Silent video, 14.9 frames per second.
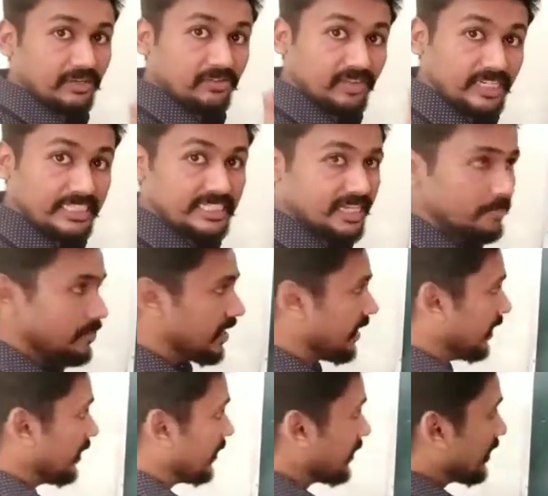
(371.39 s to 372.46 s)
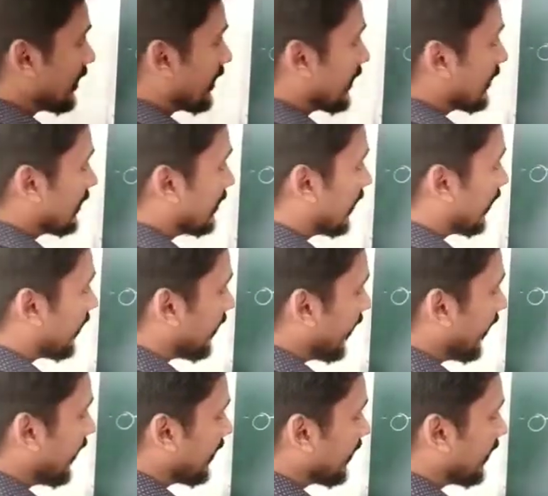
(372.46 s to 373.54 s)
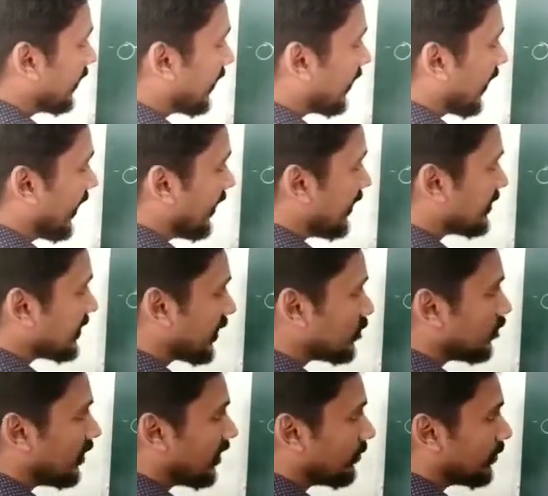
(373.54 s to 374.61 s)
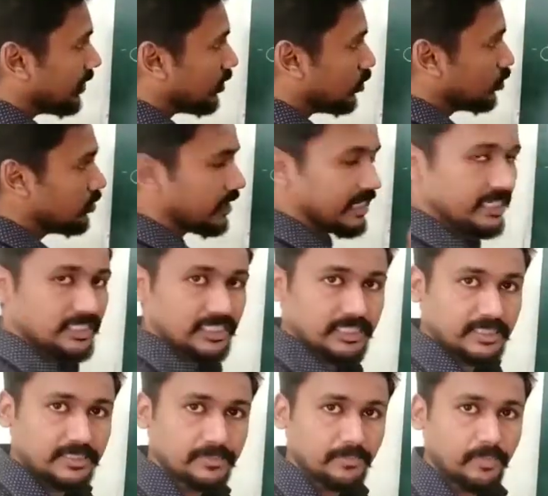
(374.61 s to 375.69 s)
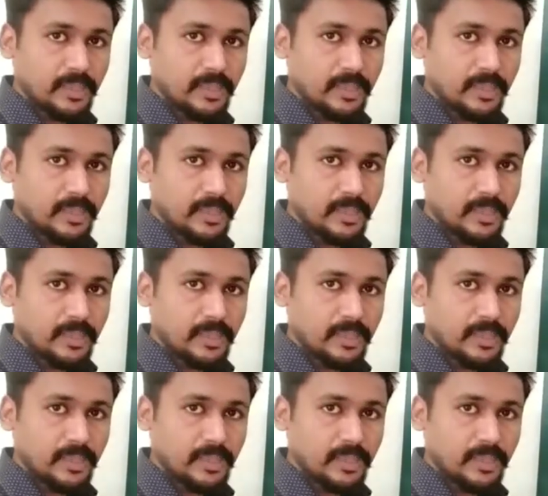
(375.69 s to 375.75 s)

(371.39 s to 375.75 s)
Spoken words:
Which is remaining, the red color light is actually able to reach us.